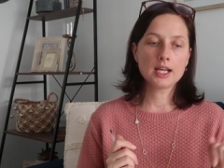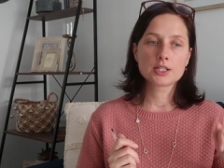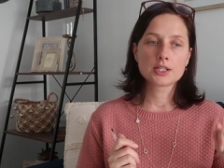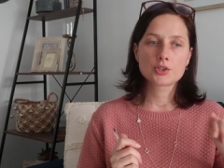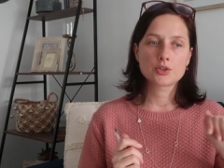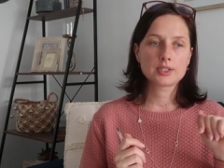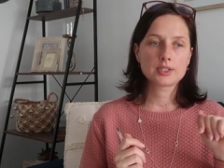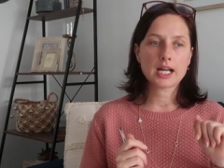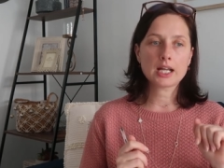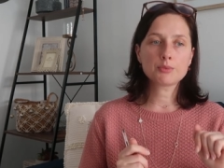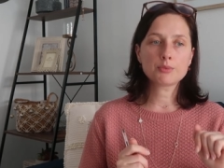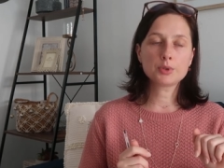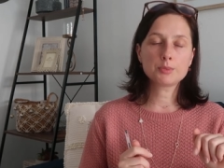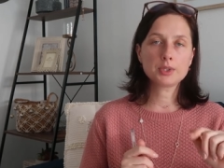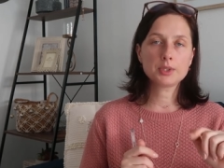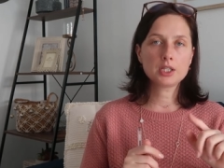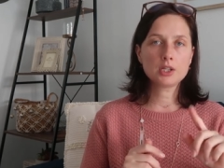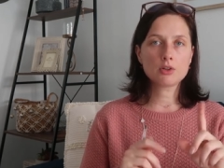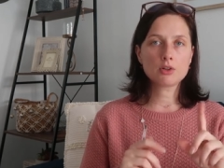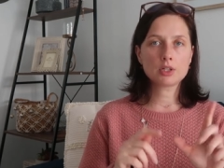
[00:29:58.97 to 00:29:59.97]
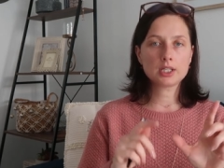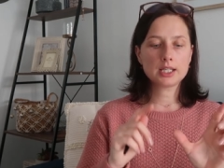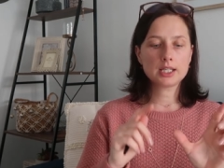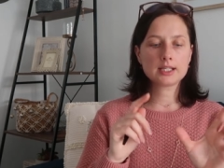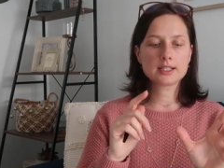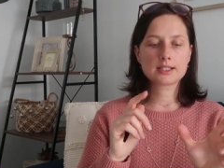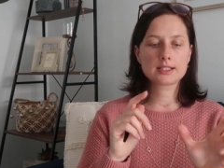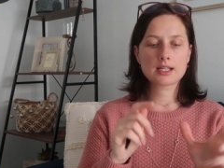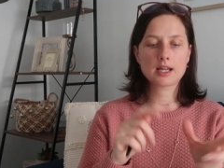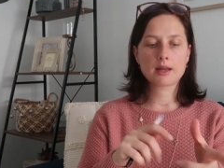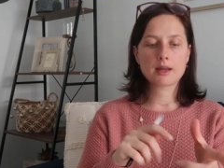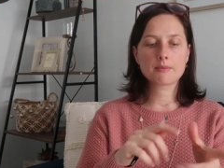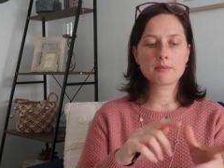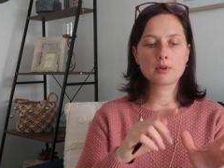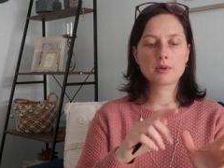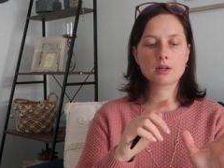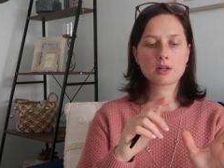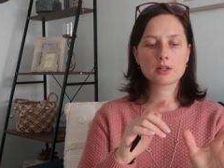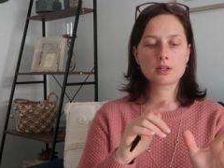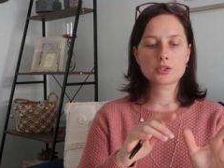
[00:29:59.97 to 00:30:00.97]
So that would be the only
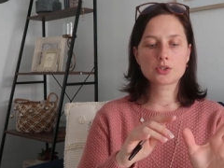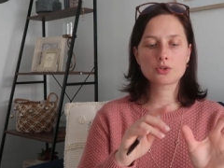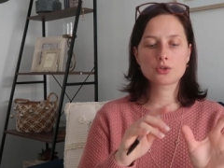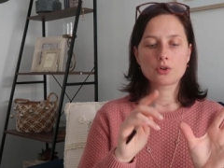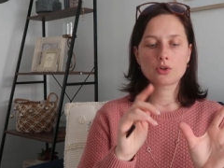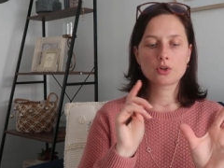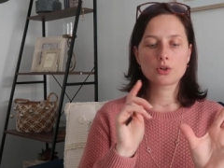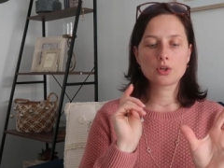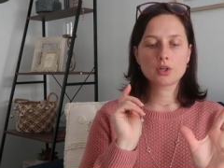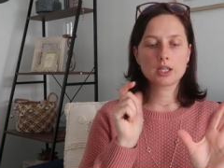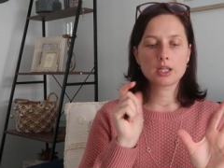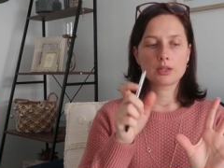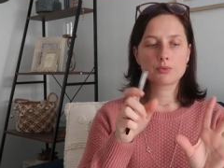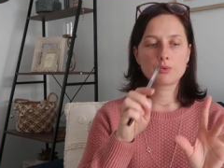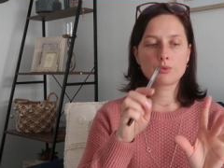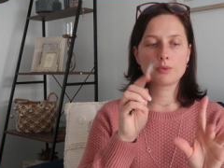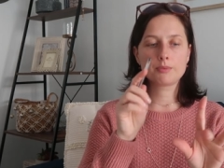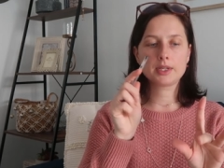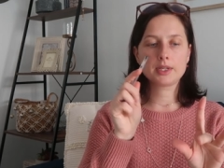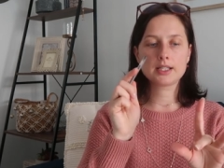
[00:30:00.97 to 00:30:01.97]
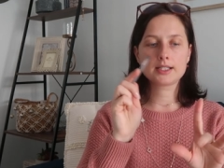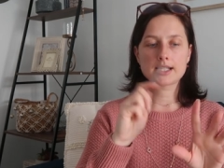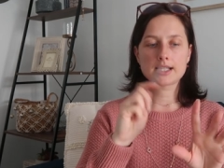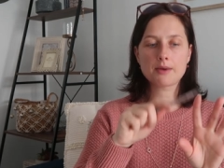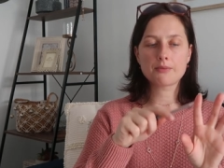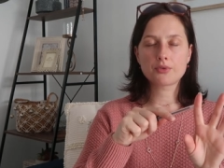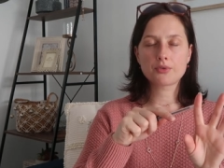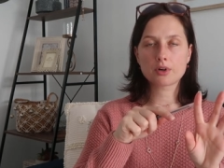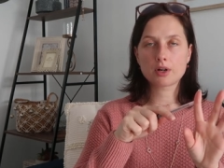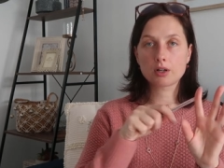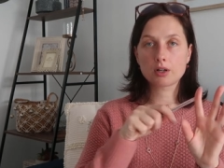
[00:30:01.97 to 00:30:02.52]
exam, uh, so it will be exam for